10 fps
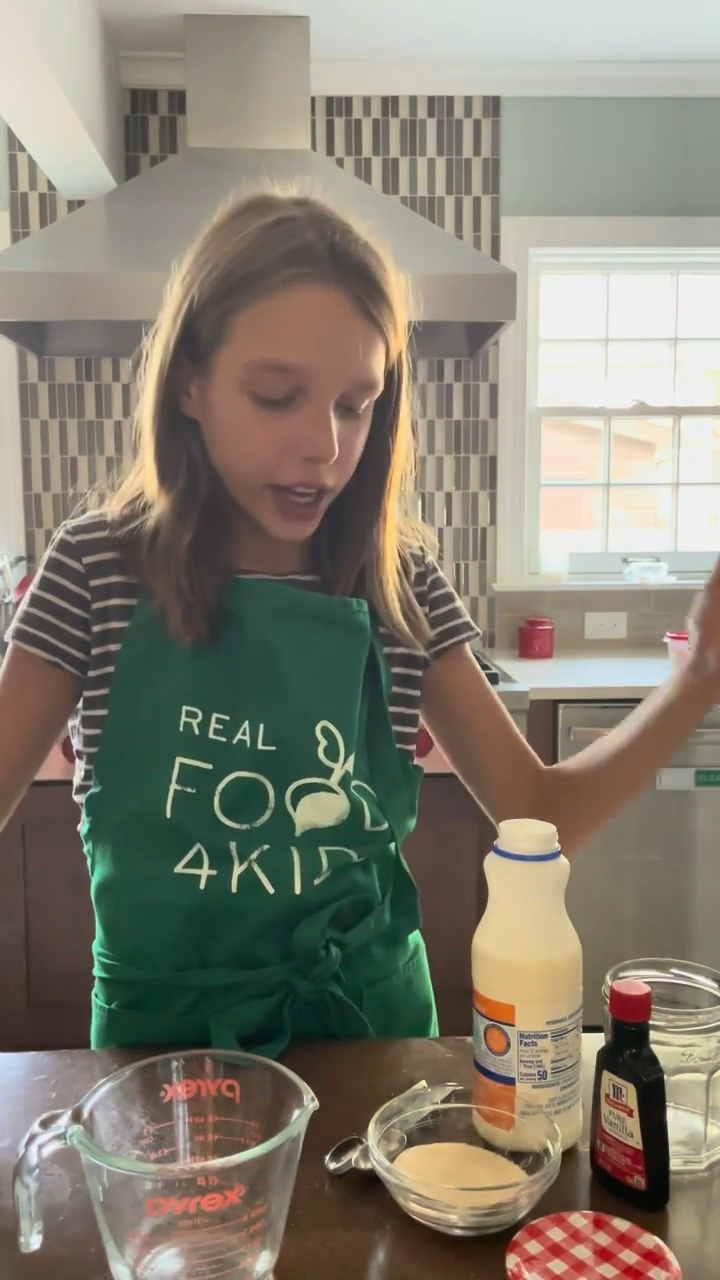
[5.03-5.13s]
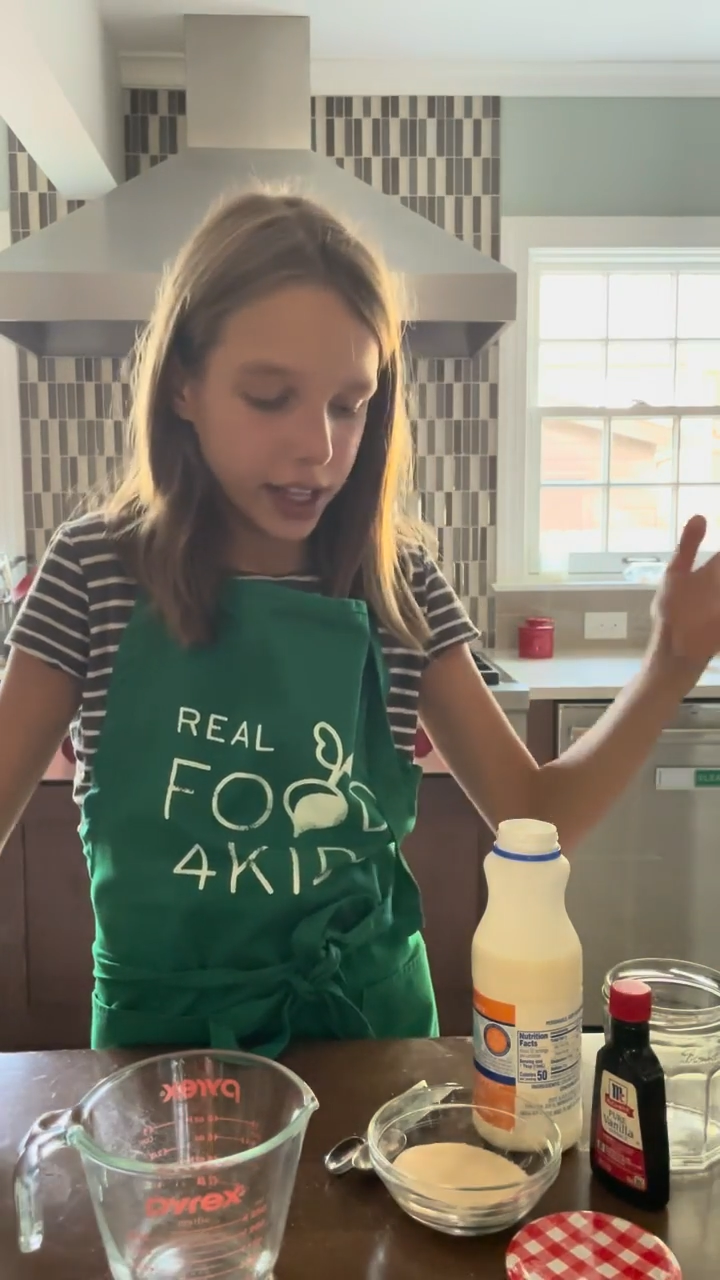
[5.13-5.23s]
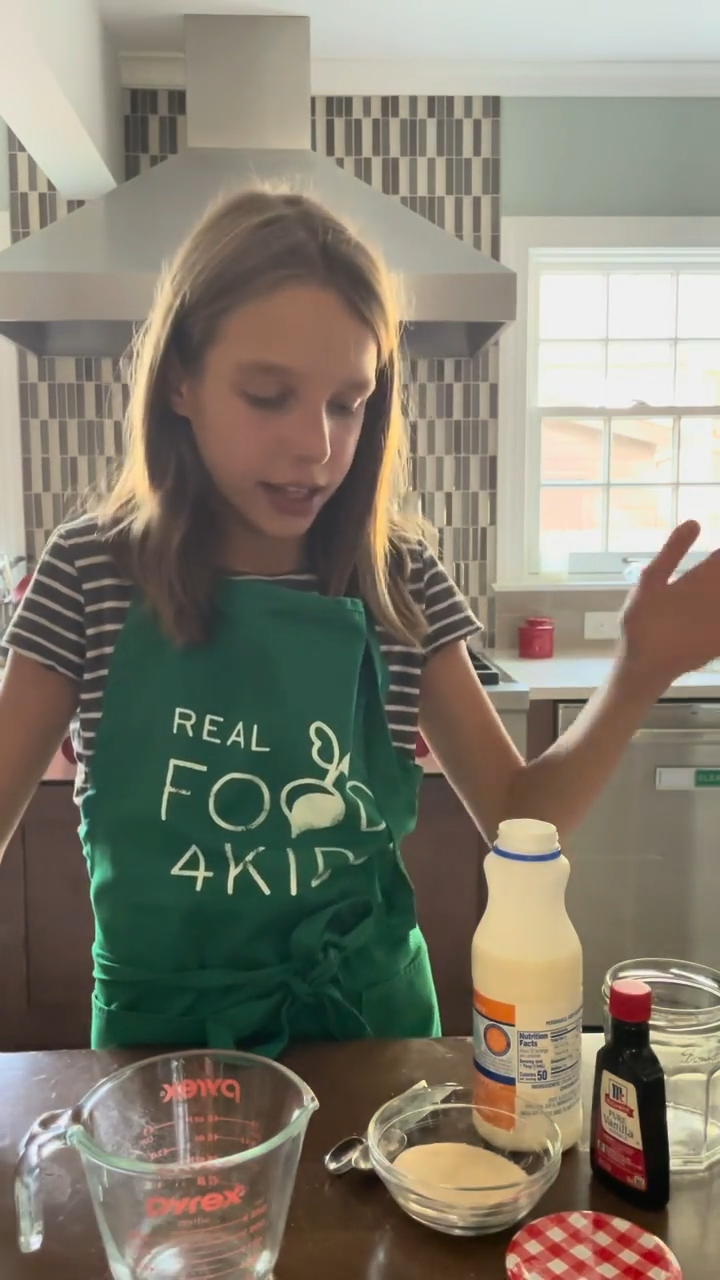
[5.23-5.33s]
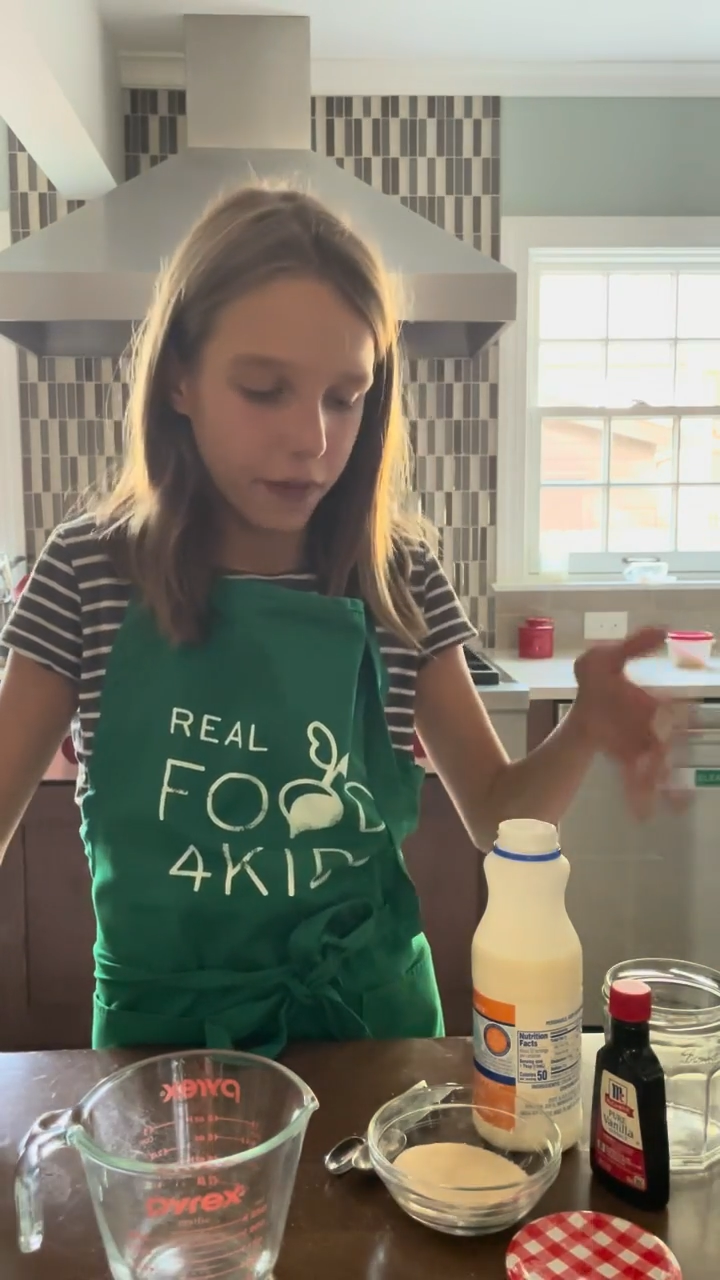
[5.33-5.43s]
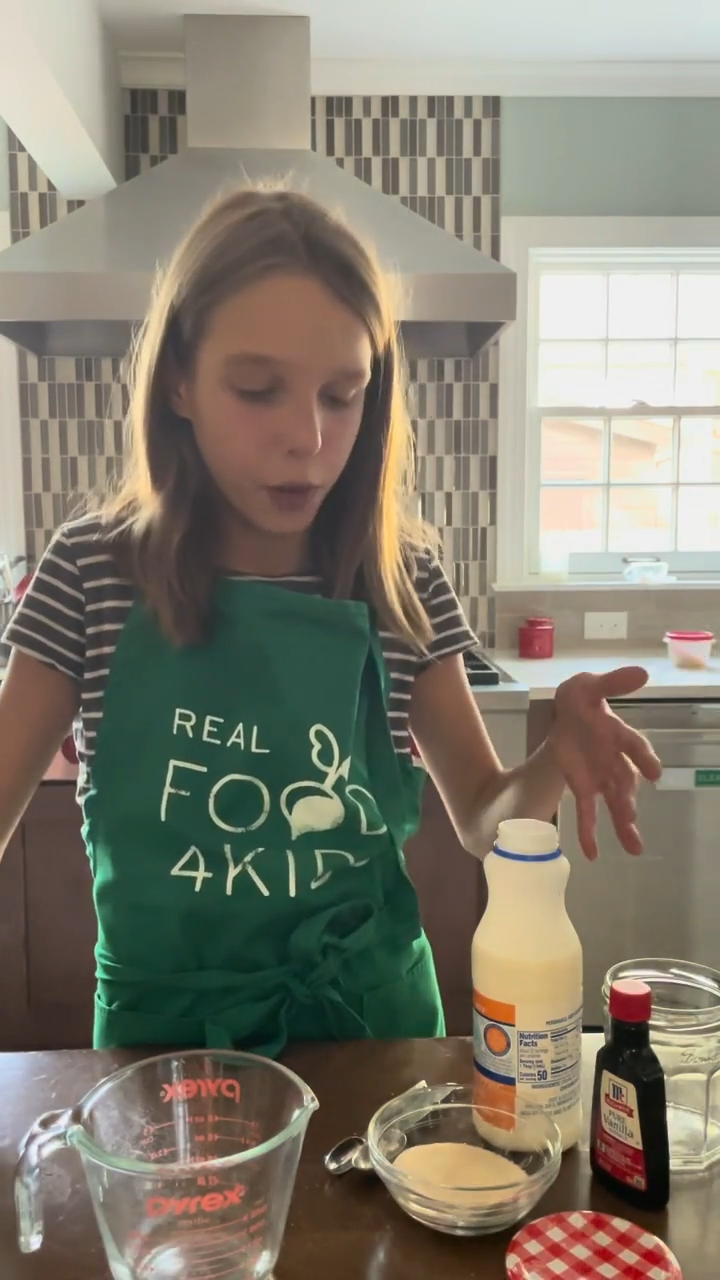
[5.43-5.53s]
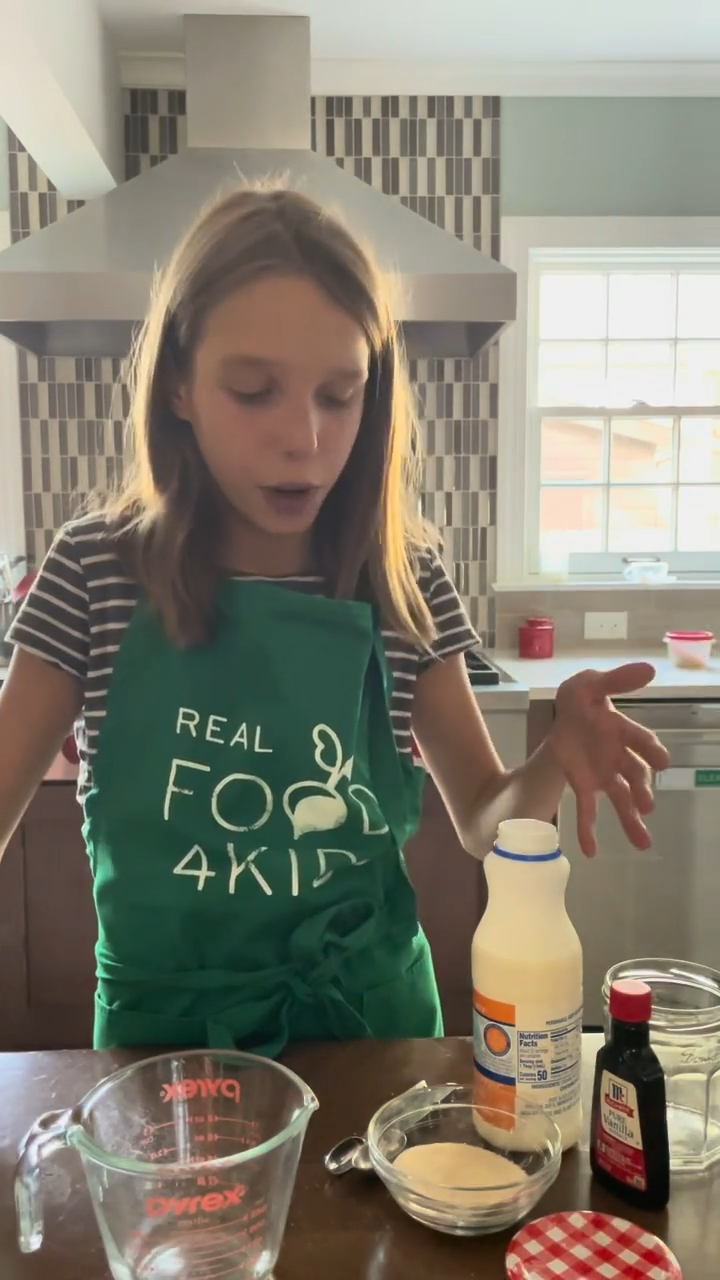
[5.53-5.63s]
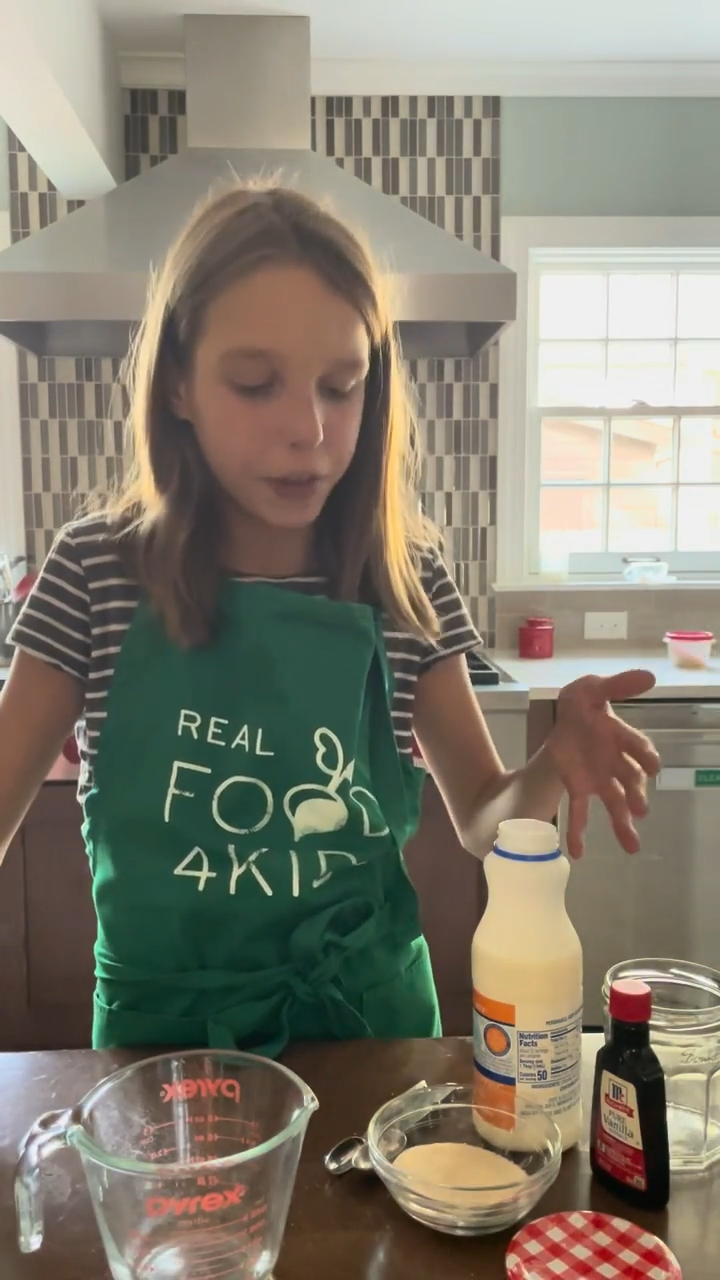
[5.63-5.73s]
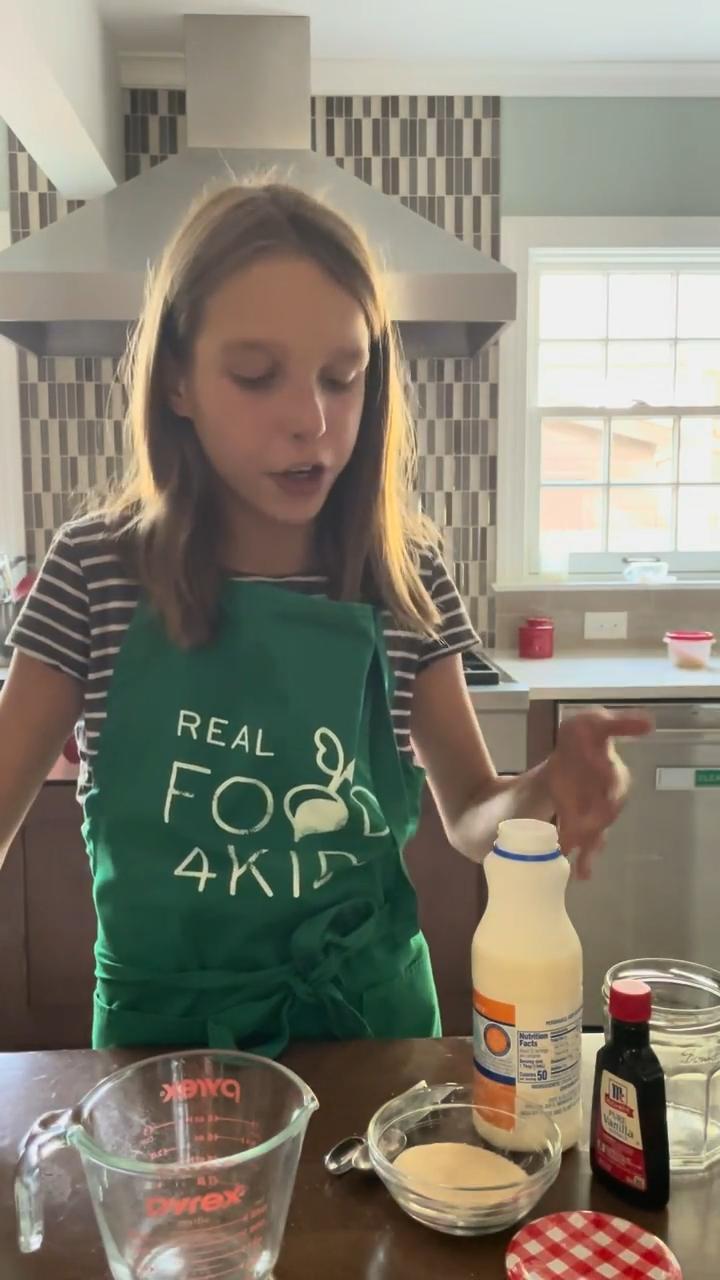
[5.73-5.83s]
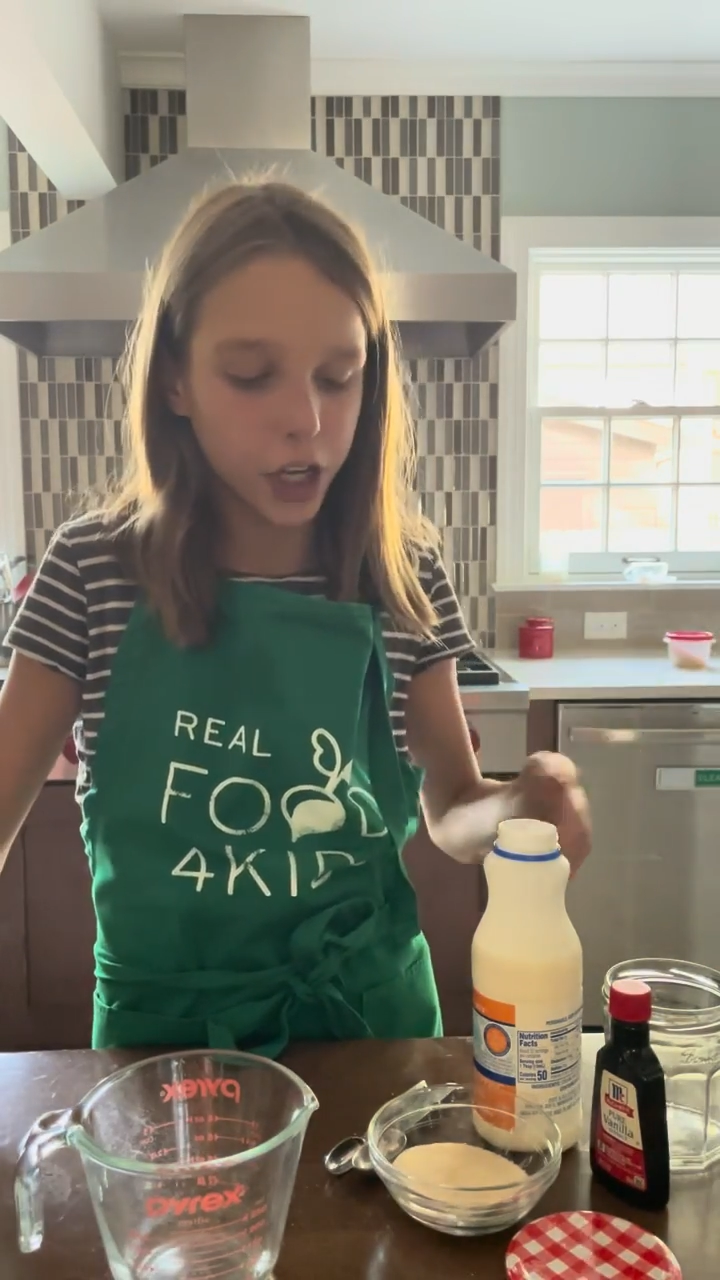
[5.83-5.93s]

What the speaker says: is heavy whipping